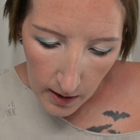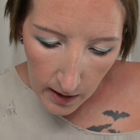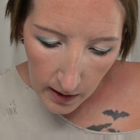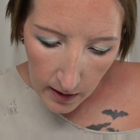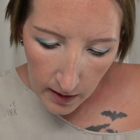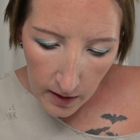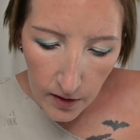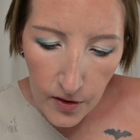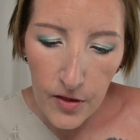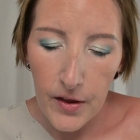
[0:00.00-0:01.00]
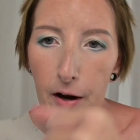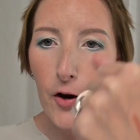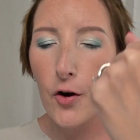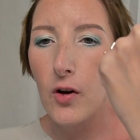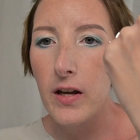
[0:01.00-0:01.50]
And
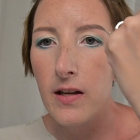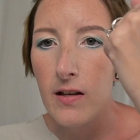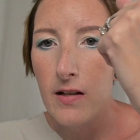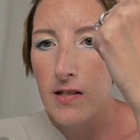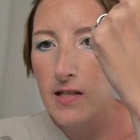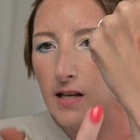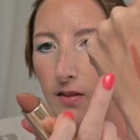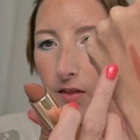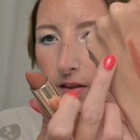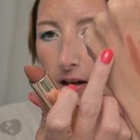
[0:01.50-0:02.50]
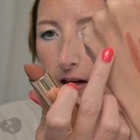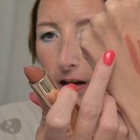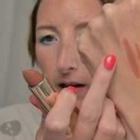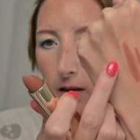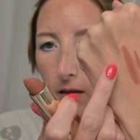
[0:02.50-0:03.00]
there is
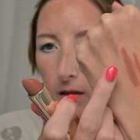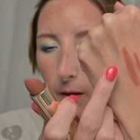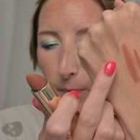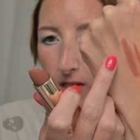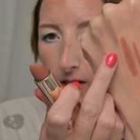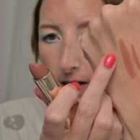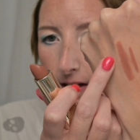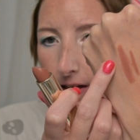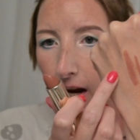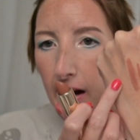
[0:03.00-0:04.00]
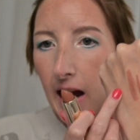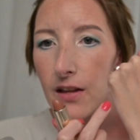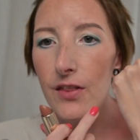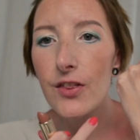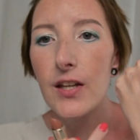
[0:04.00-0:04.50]
the lipstick. Yeah, I
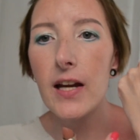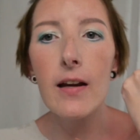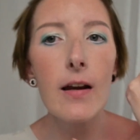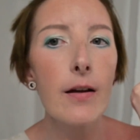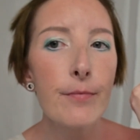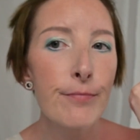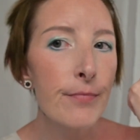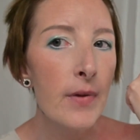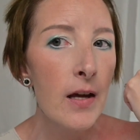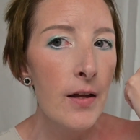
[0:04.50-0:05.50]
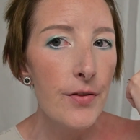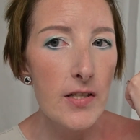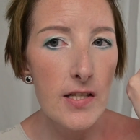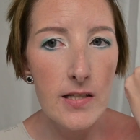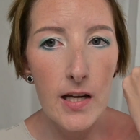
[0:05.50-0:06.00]
think
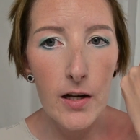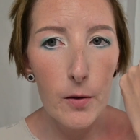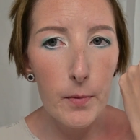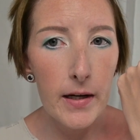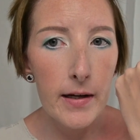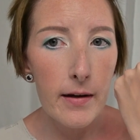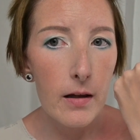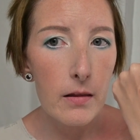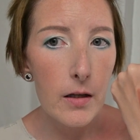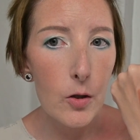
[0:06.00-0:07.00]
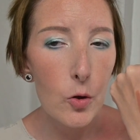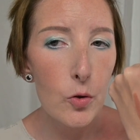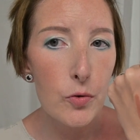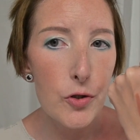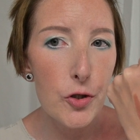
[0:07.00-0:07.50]
this is going to be a
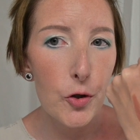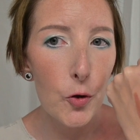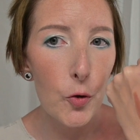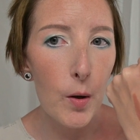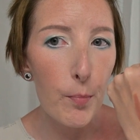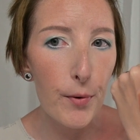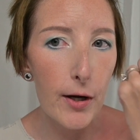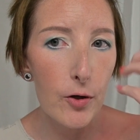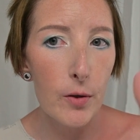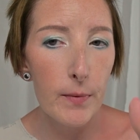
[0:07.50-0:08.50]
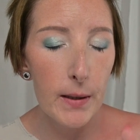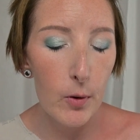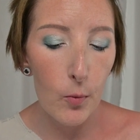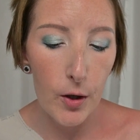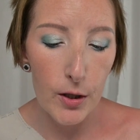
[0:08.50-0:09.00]
little too brown on me,
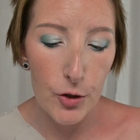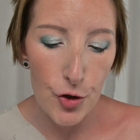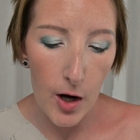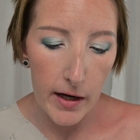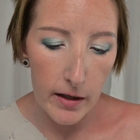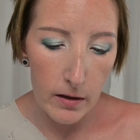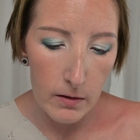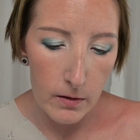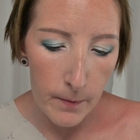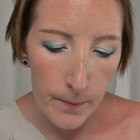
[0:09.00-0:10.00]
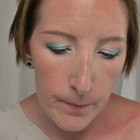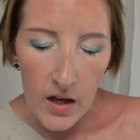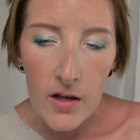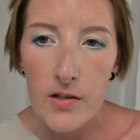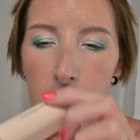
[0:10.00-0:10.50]
but we're going to try it.
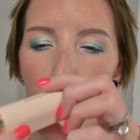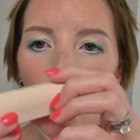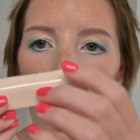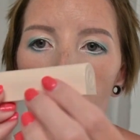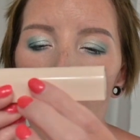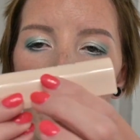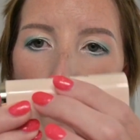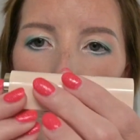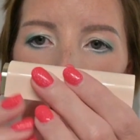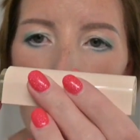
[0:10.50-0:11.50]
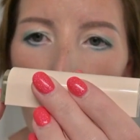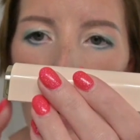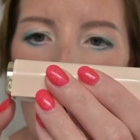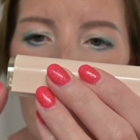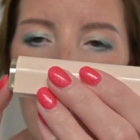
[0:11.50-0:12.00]
So for this
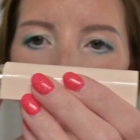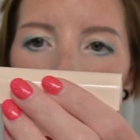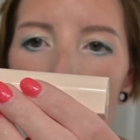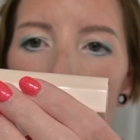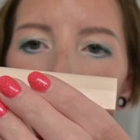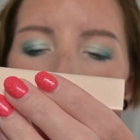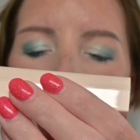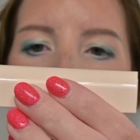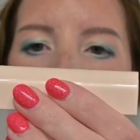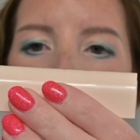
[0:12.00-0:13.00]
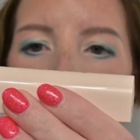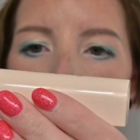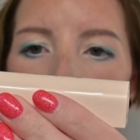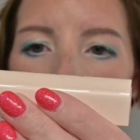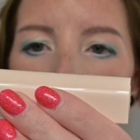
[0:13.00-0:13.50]
packaging,
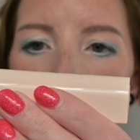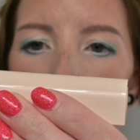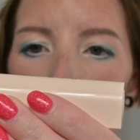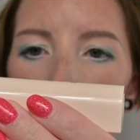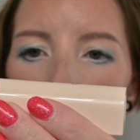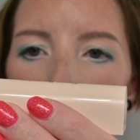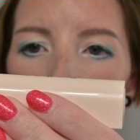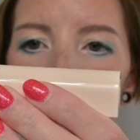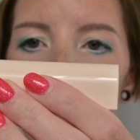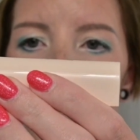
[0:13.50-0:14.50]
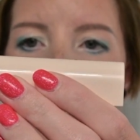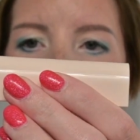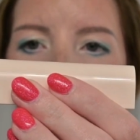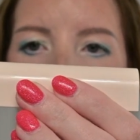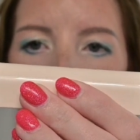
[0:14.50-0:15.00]
to get it out, you push
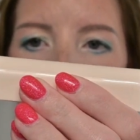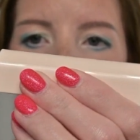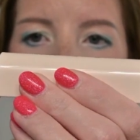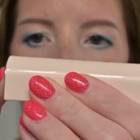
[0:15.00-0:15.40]
it in,